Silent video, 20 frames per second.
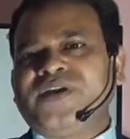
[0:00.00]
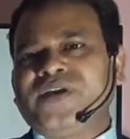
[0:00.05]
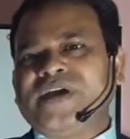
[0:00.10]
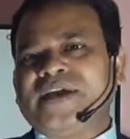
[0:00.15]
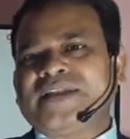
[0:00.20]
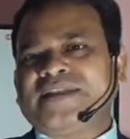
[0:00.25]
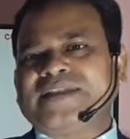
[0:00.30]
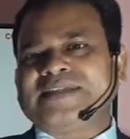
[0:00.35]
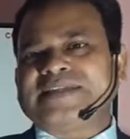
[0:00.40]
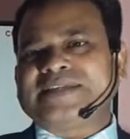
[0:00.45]

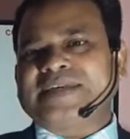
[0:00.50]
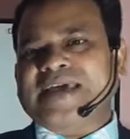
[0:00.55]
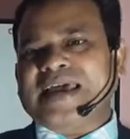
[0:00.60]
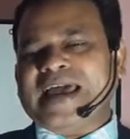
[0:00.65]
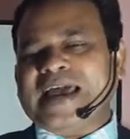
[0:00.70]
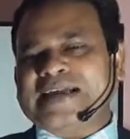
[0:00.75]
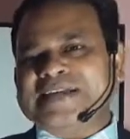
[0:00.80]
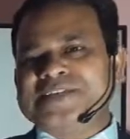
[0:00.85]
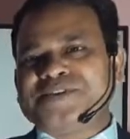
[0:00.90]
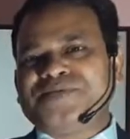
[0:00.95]
this
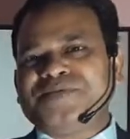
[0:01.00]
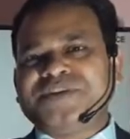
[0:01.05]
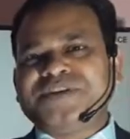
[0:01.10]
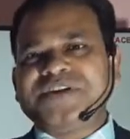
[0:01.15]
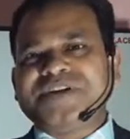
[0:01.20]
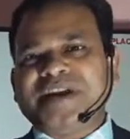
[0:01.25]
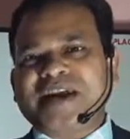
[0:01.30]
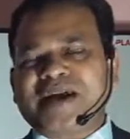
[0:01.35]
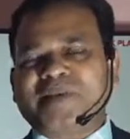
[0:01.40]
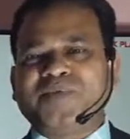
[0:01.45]

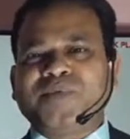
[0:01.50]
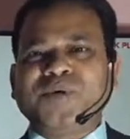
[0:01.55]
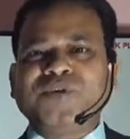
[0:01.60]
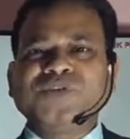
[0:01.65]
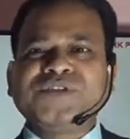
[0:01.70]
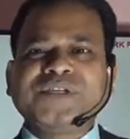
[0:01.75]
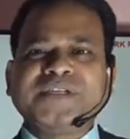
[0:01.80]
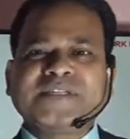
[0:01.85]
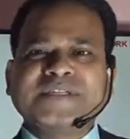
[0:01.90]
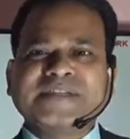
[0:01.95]
activity
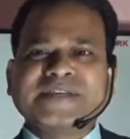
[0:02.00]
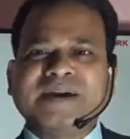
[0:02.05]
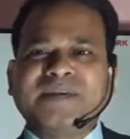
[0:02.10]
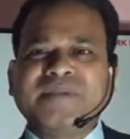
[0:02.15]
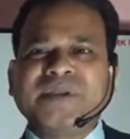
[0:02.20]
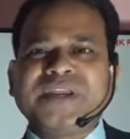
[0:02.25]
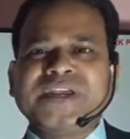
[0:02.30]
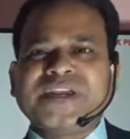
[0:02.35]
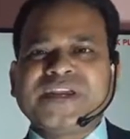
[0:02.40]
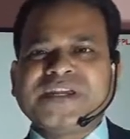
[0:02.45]
approaches
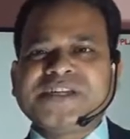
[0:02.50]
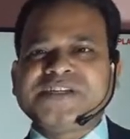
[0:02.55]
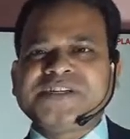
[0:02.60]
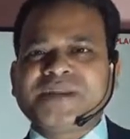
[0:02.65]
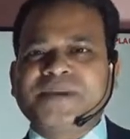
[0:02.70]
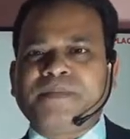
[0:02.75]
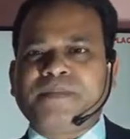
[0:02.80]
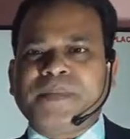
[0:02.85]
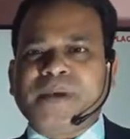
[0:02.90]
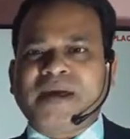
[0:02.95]

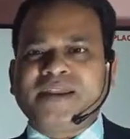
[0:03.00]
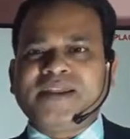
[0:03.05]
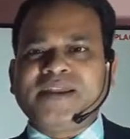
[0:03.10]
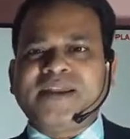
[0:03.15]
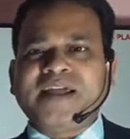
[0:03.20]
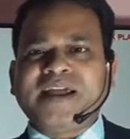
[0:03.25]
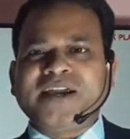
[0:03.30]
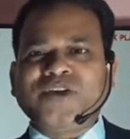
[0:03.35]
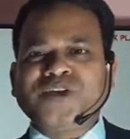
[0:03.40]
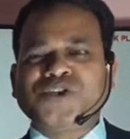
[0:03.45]
communication body
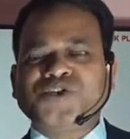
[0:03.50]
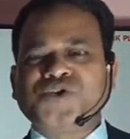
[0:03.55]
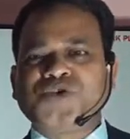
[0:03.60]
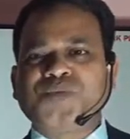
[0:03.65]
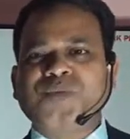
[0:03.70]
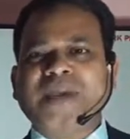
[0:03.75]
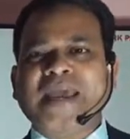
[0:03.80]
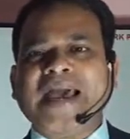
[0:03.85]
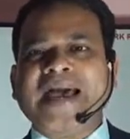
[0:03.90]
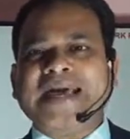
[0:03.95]
language
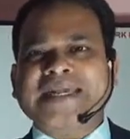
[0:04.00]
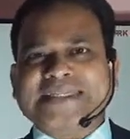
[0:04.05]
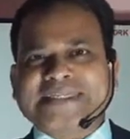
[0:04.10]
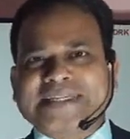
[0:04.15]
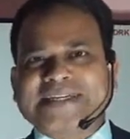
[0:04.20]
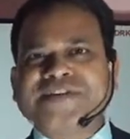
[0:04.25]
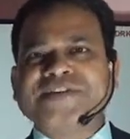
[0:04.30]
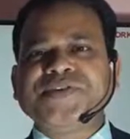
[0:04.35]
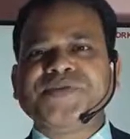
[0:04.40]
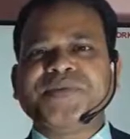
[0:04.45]
should be
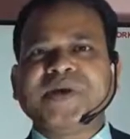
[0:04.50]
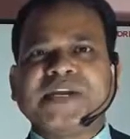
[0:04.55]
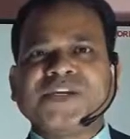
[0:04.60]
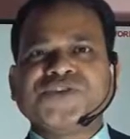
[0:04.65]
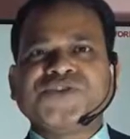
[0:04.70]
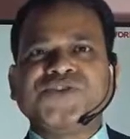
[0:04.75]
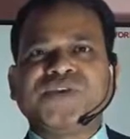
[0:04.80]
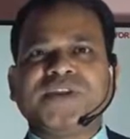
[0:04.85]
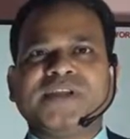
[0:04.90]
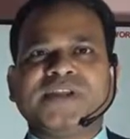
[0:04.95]
assertive
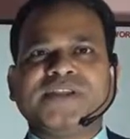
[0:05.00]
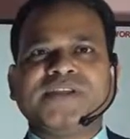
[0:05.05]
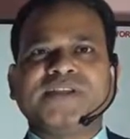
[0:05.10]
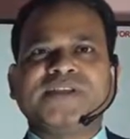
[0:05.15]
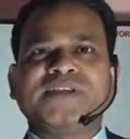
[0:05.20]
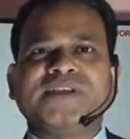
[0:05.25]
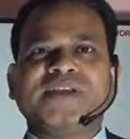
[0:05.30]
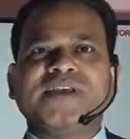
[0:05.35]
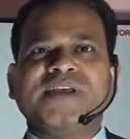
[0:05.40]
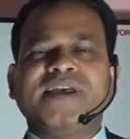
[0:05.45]
actually this